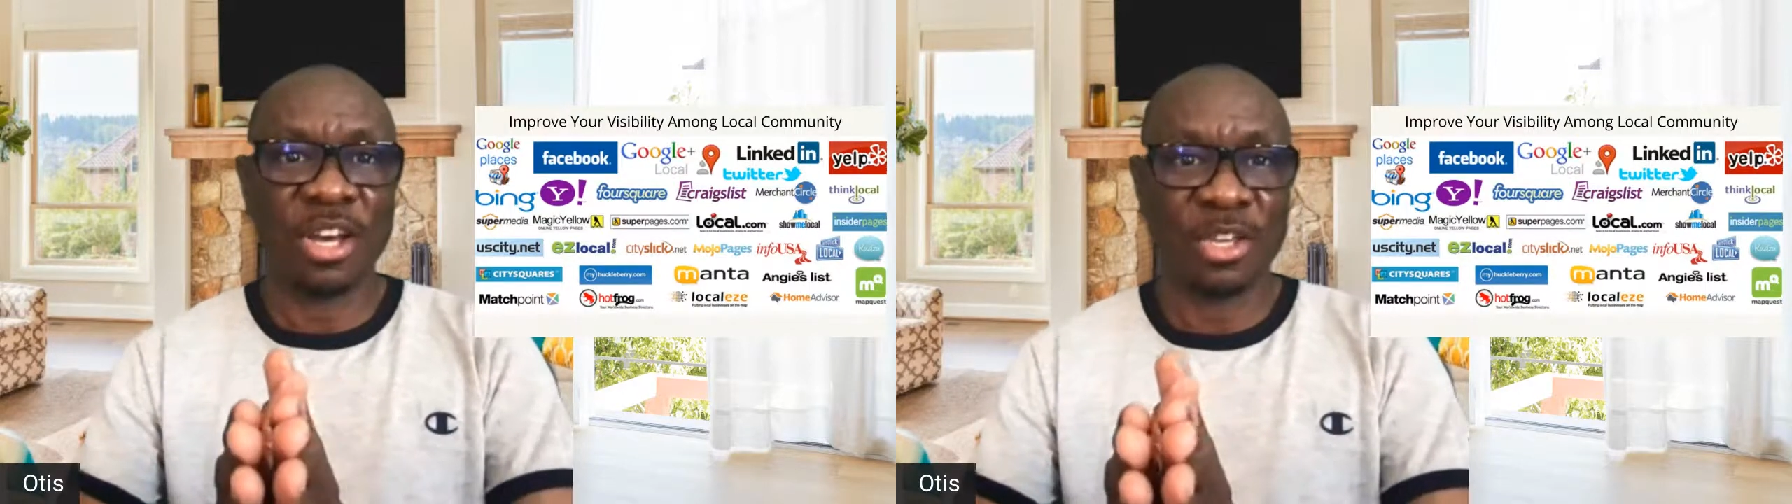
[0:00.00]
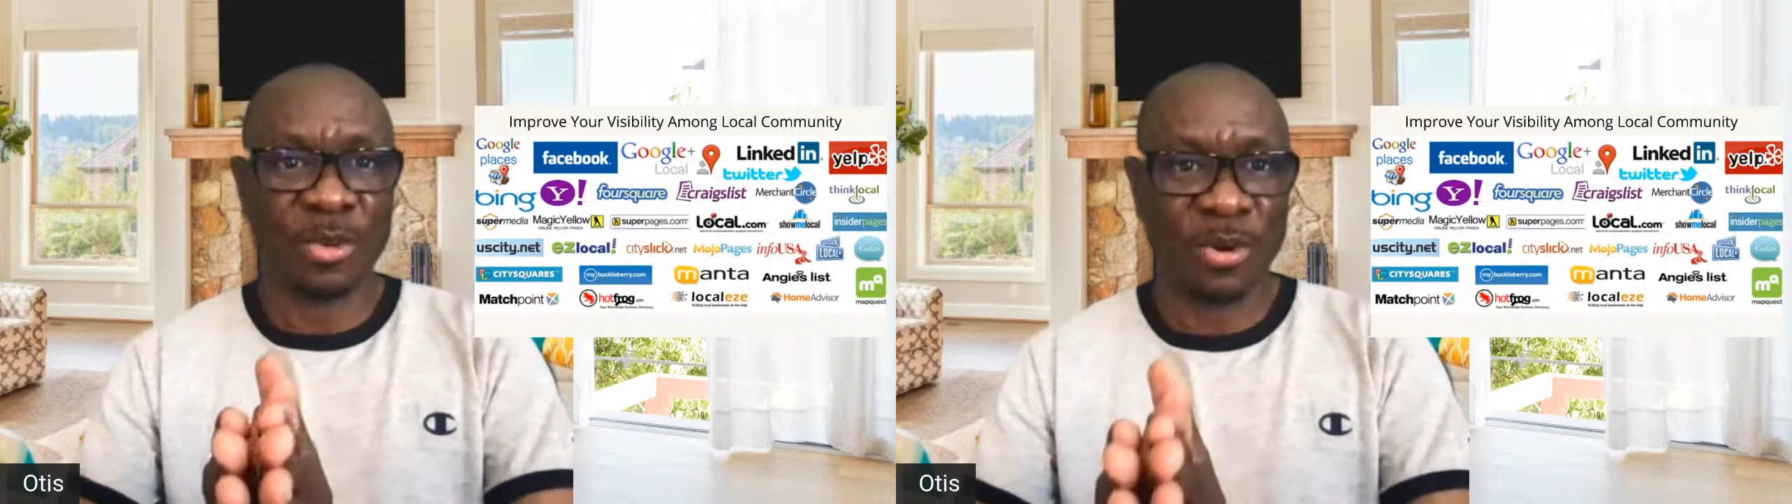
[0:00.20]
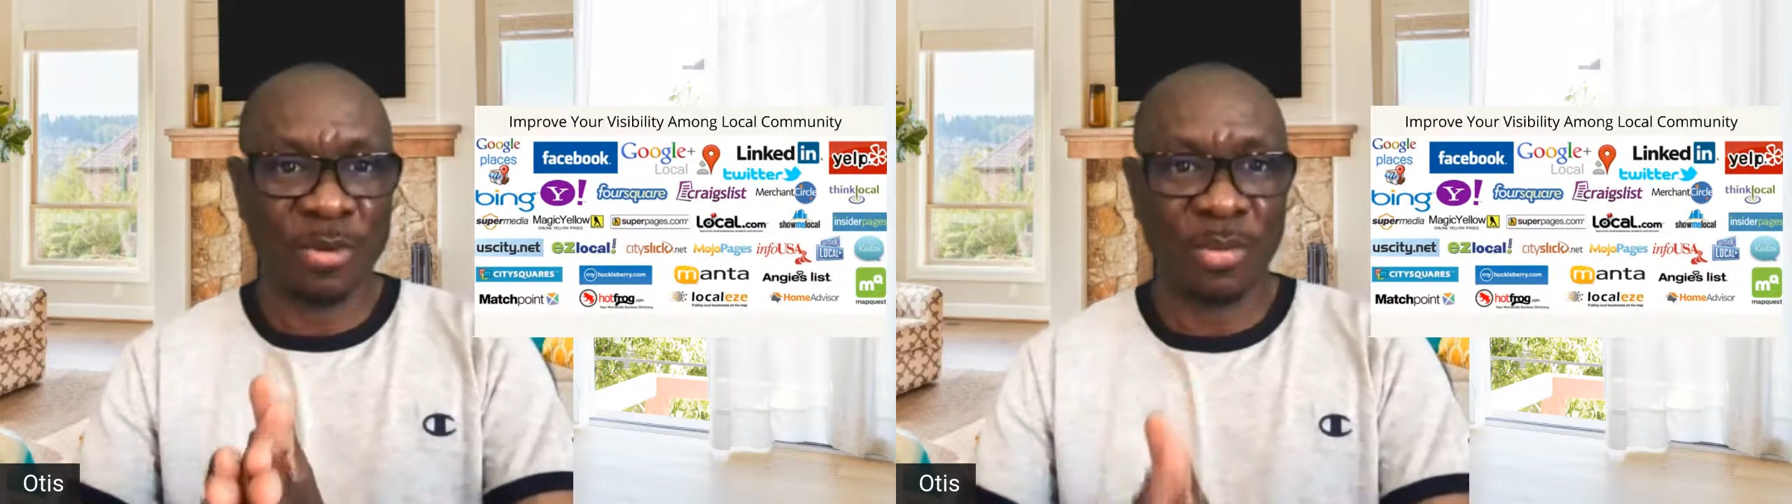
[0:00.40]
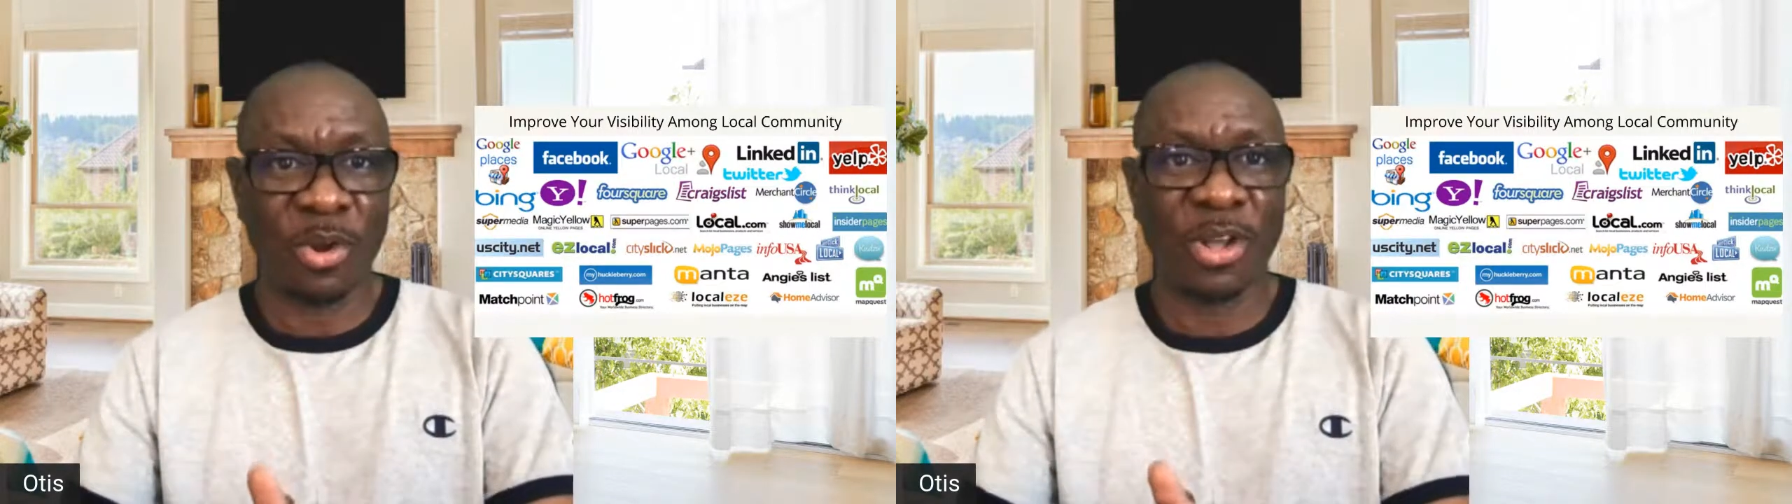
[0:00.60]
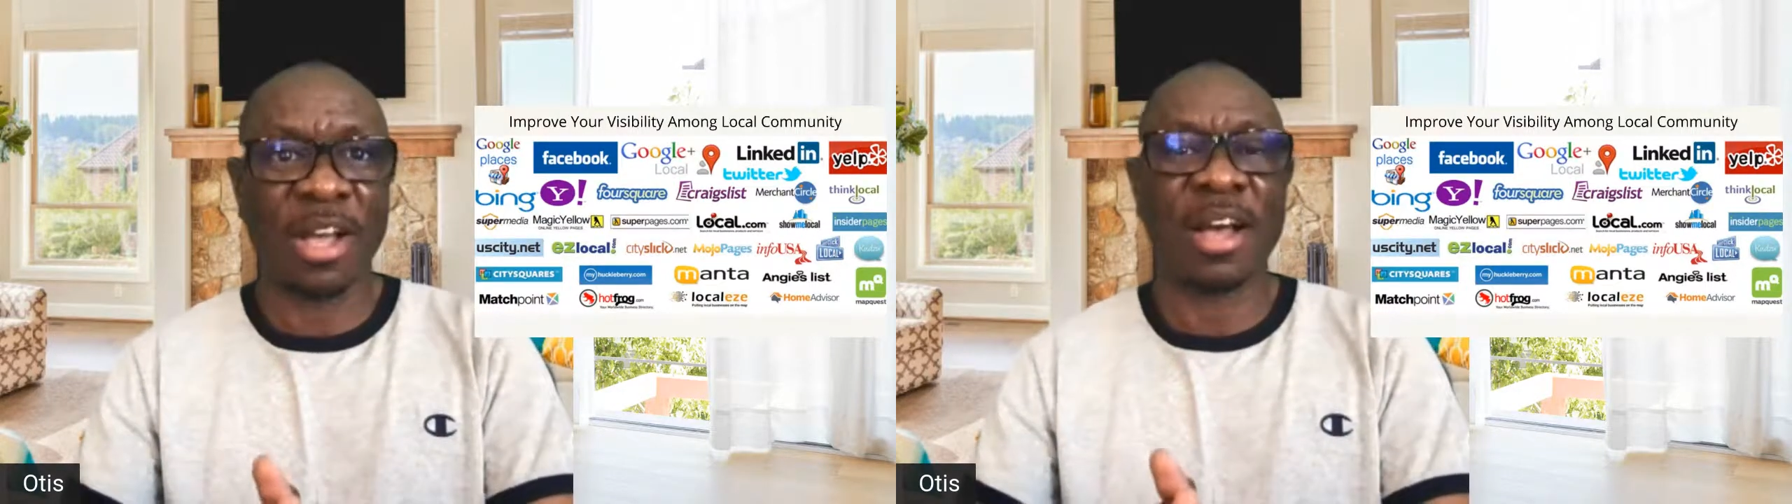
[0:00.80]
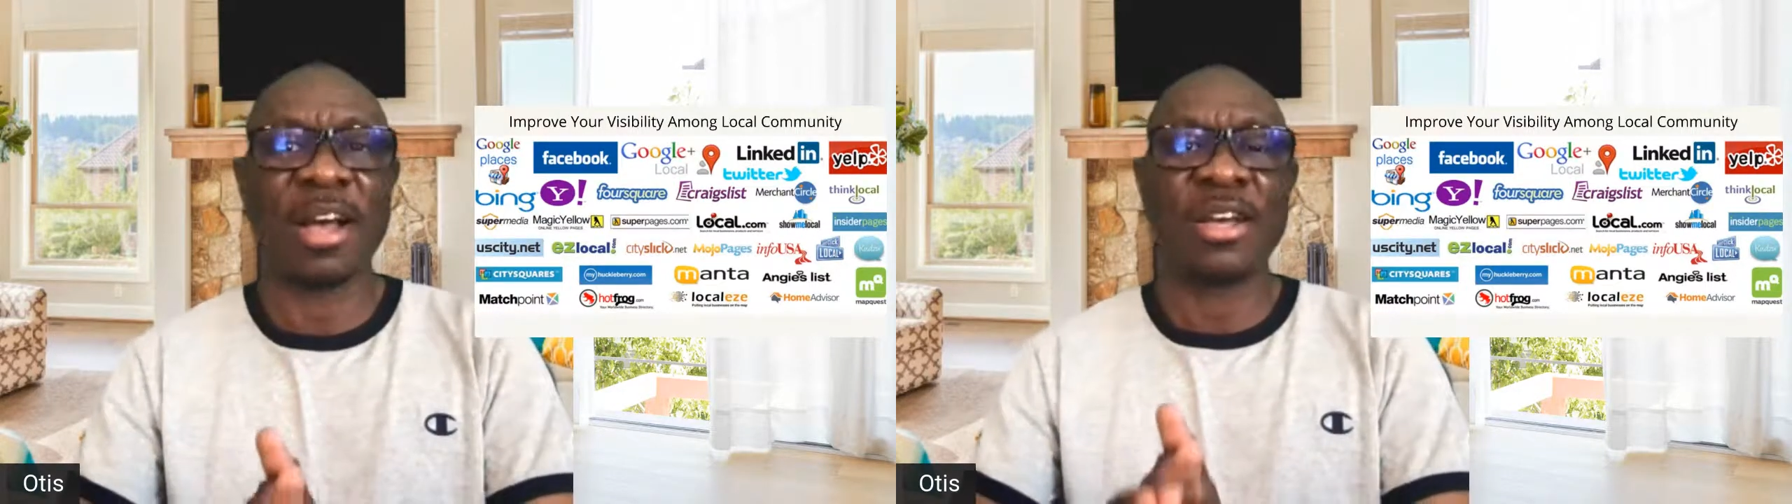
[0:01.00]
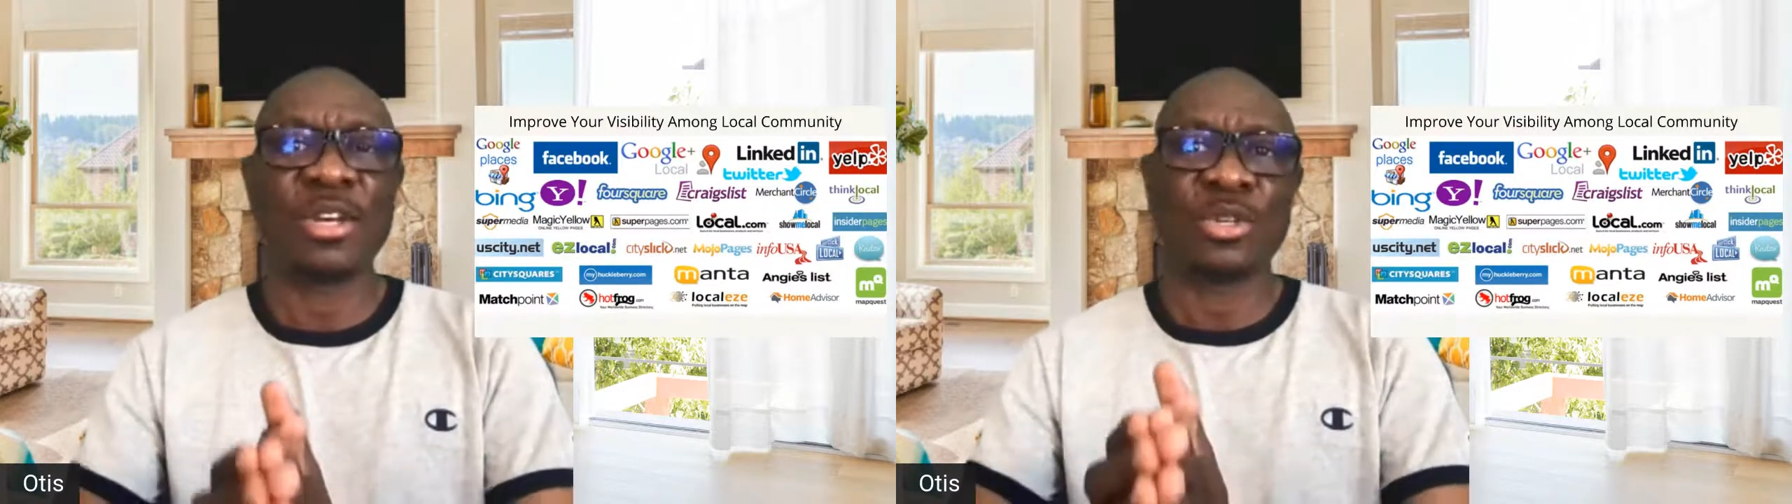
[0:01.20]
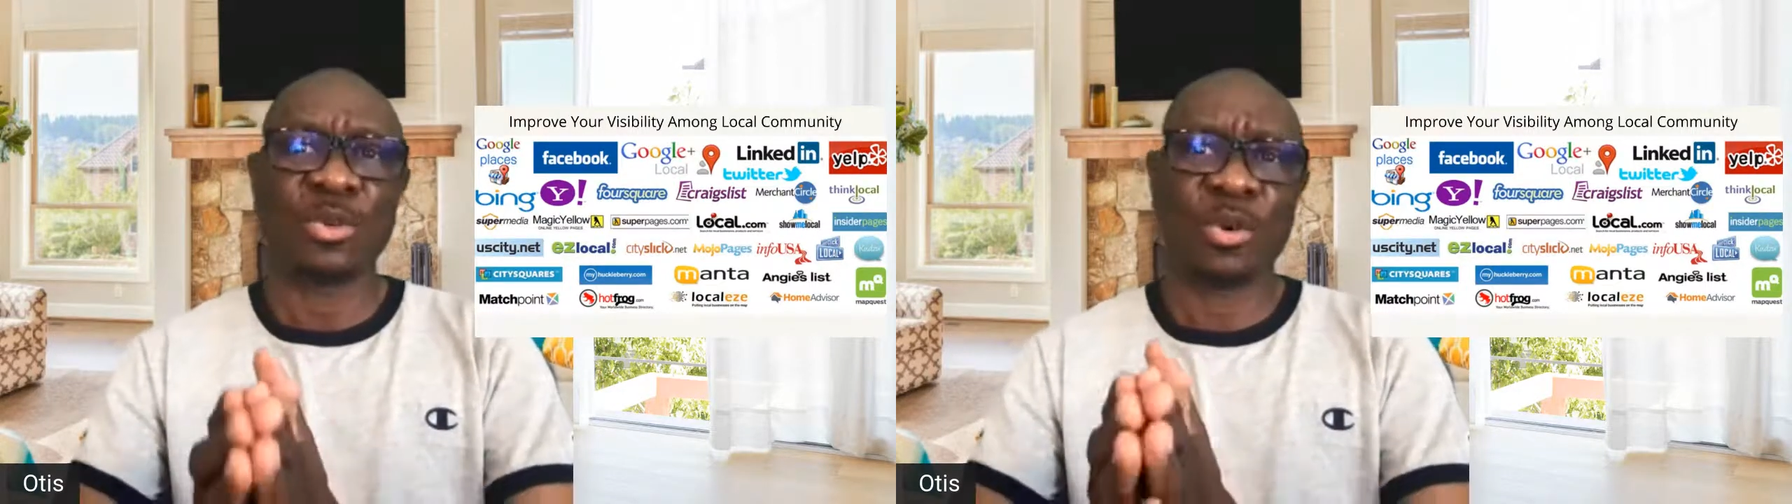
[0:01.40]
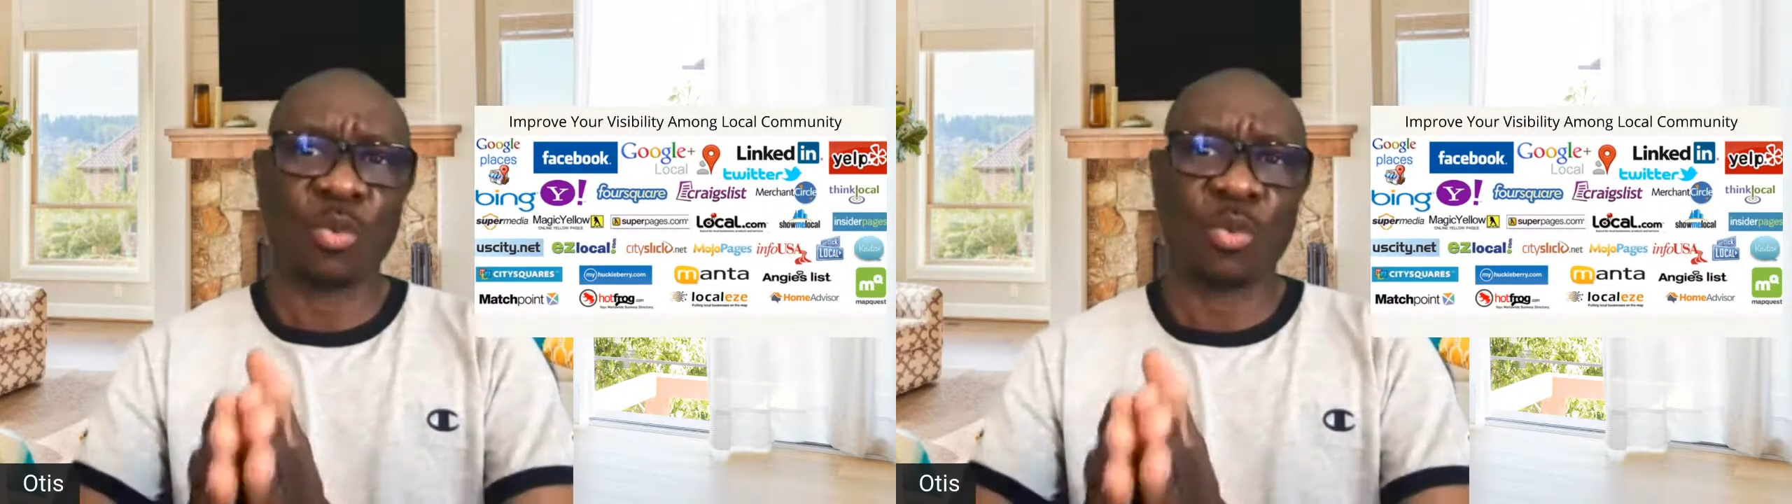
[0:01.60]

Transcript: you're a blogger, you're